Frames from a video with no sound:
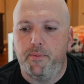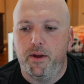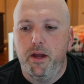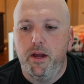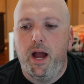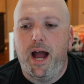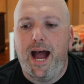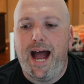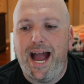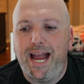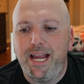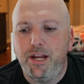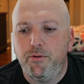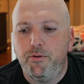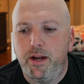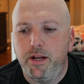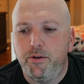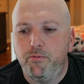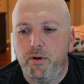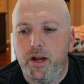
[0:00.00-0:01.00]
High
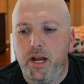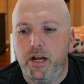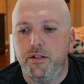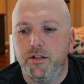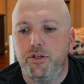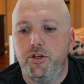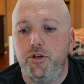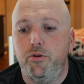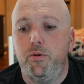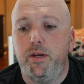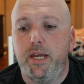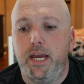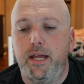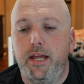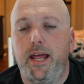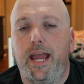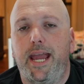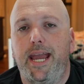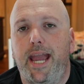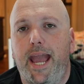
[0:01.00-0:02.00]
grain round, so you get
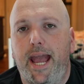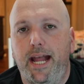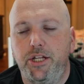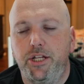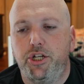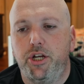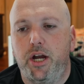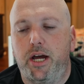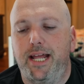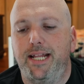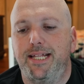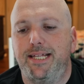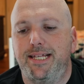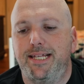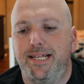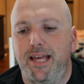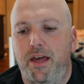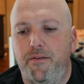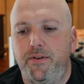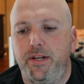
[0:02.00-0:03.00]
a headshot at
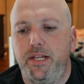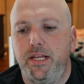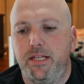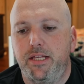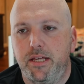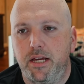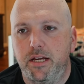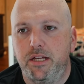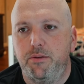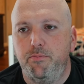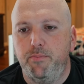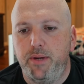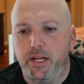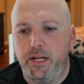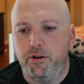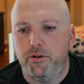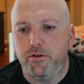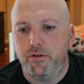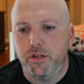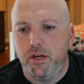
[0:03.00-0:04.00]
76
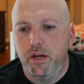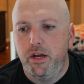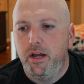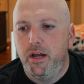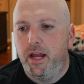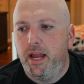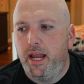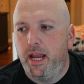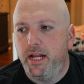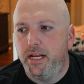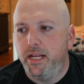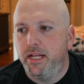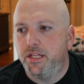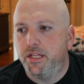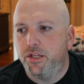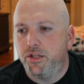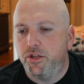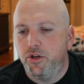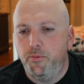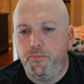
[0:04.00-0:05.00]
meters, and it's
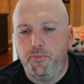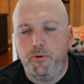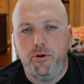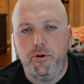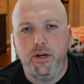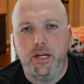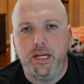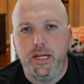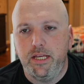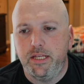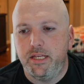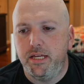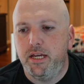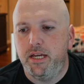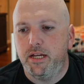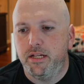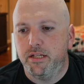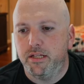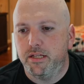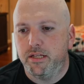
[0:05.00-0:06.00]
super easy,
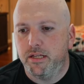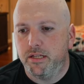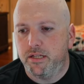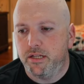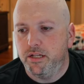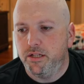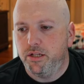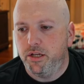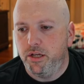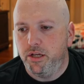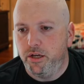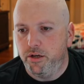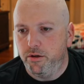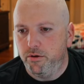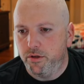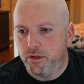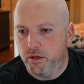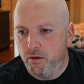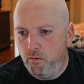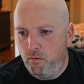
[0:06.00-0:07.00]
consistent to
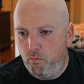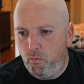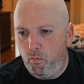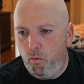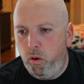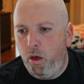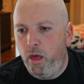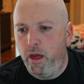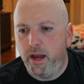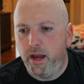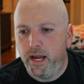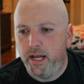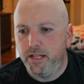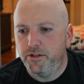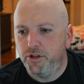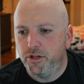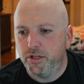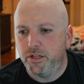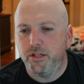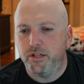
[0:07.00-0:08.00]
use. And
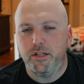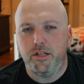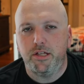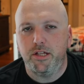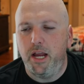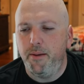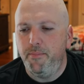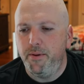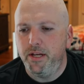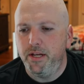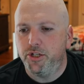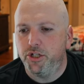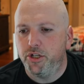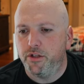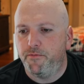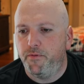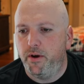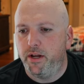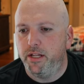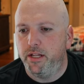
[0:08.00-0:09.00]
just sniping is just
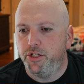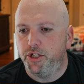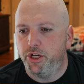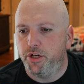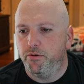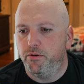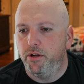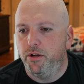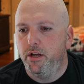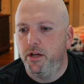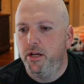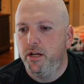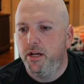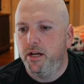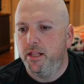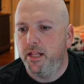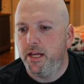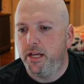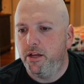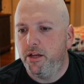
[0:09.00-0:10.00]
fun in general.
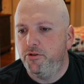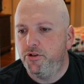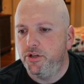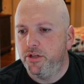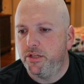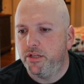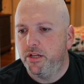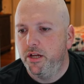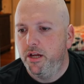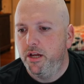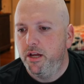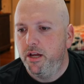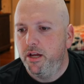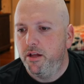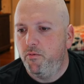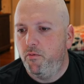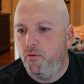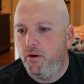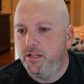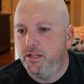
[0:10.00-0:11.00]
Like, you just
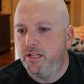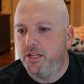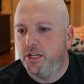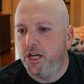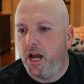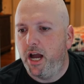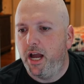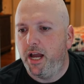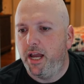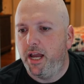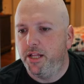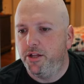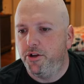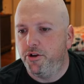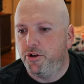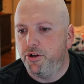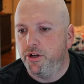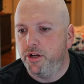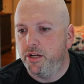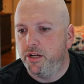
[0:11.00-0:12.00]
one shot and you're
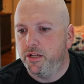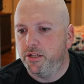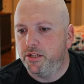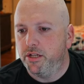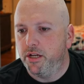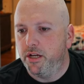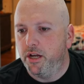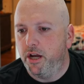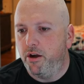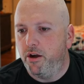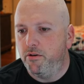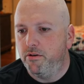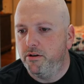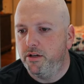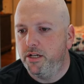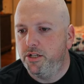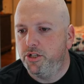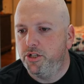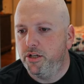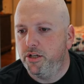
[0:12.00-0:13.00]
good to go.
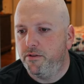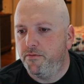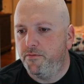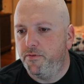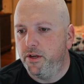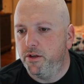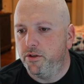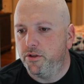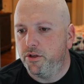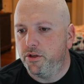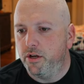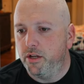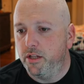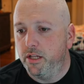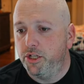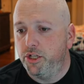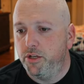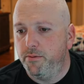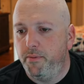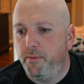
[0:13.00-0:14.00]
It just feels good
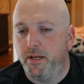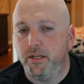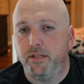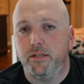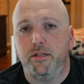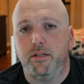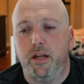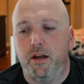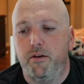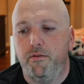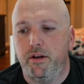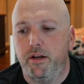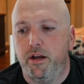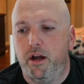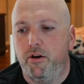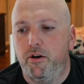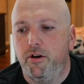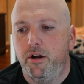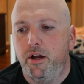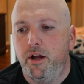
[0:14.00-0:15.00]
unless you miss. There we go.
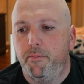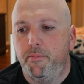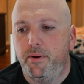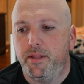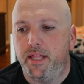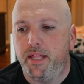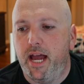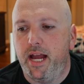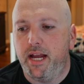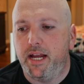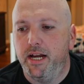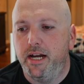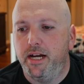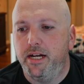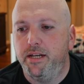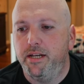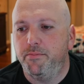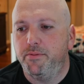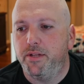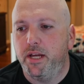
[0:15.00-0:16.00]
But that gun,
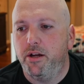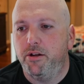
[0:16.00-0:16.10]
I'm telling you